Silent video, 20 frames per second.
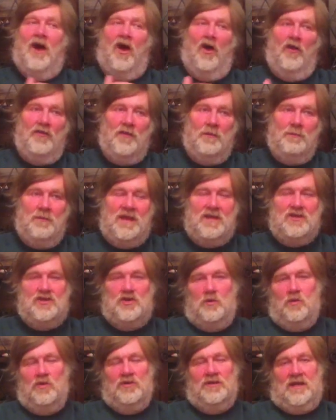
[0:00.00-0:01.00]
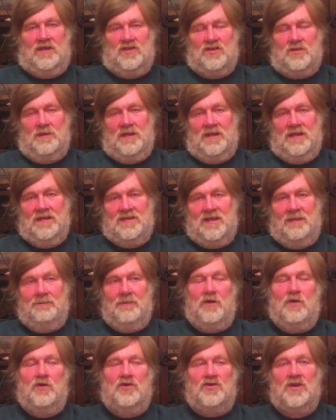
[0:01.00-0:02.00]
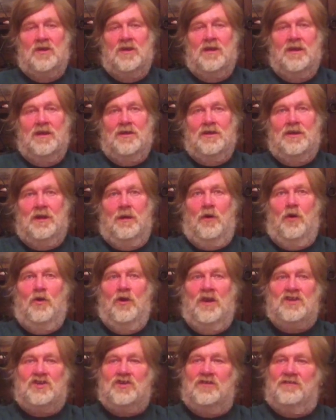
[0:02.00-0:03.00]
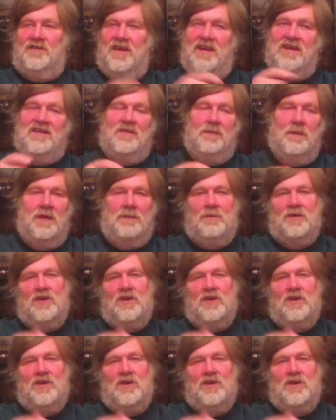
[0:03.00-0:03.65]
On the meat, you wouldn't catch so many as that, because unless you're feeding the meat,